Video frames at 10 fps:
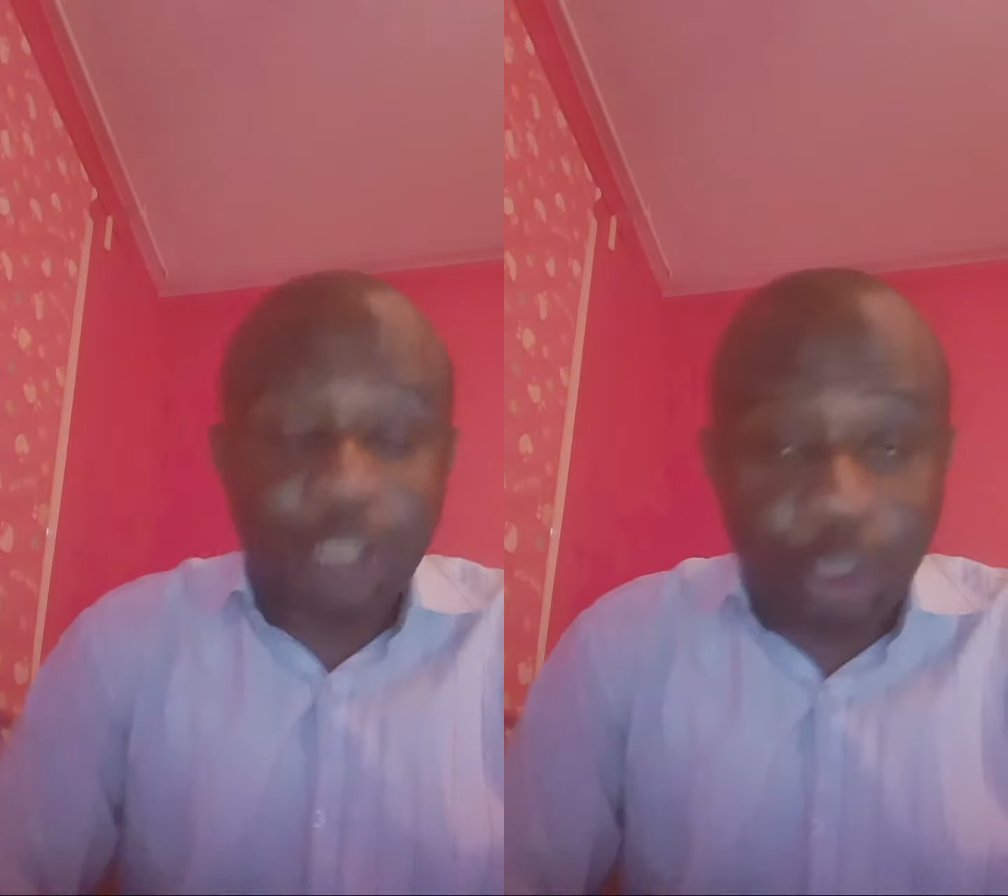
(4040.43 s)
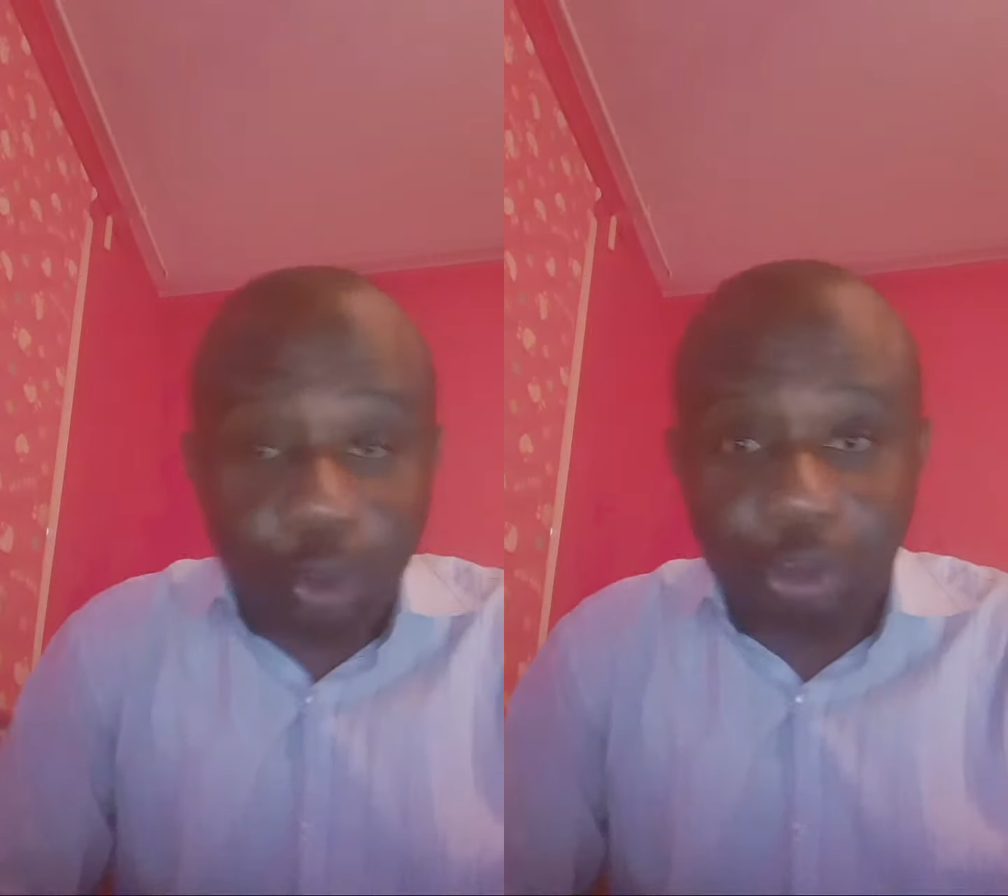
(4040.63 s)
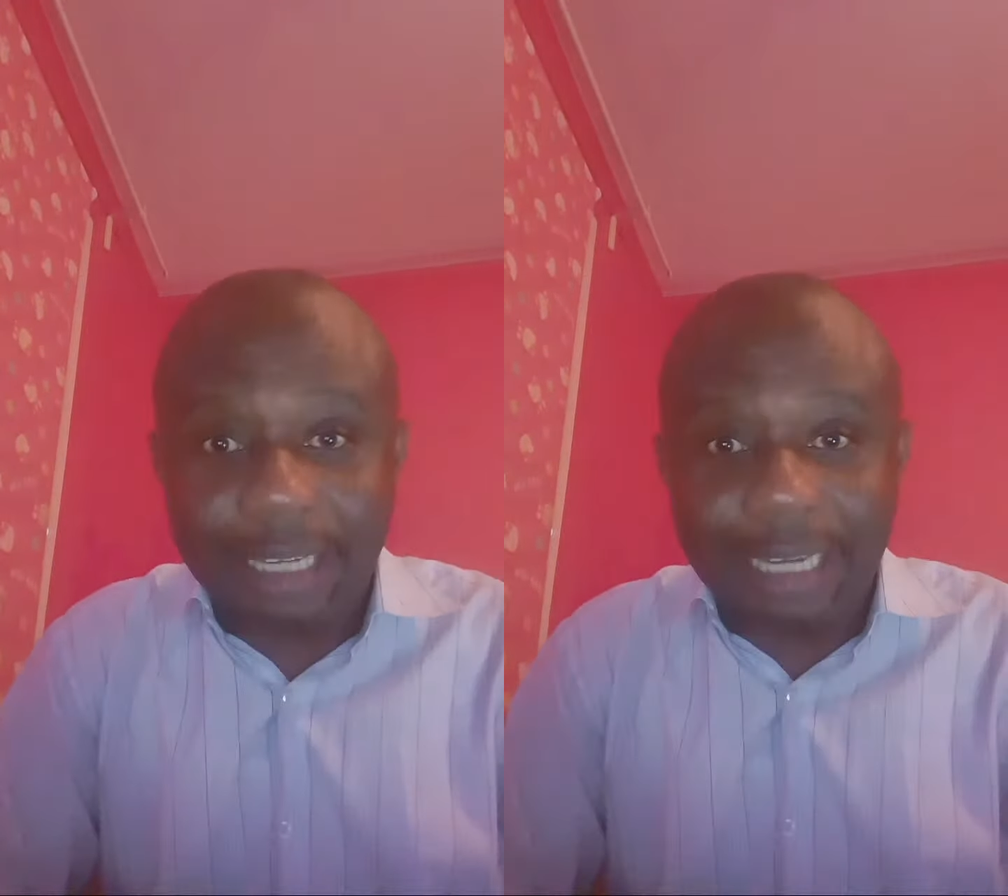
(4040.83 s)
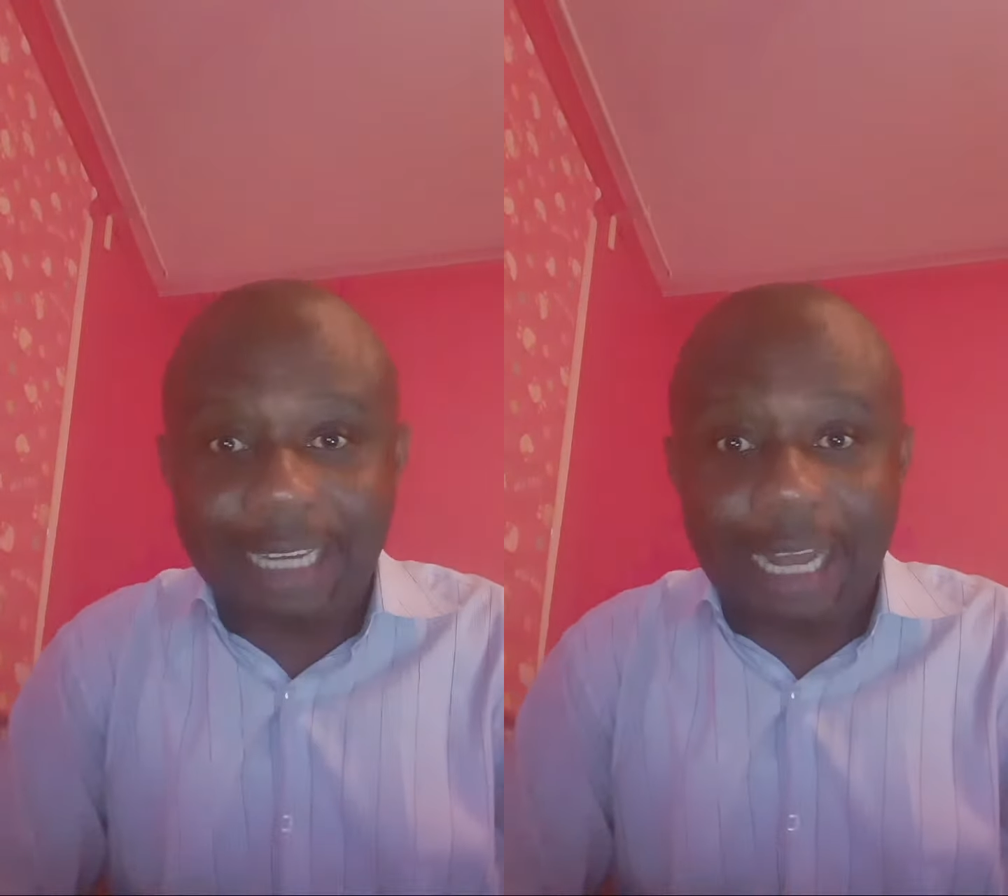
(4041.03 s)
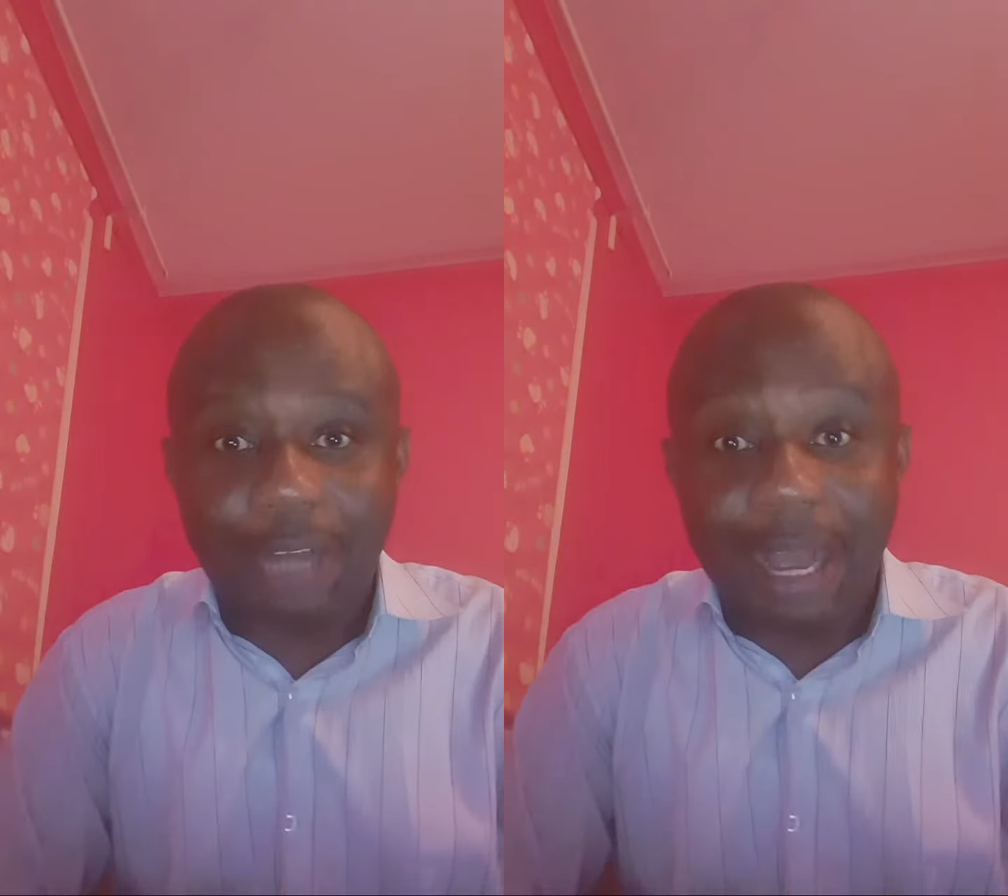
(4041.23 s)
Go check that out,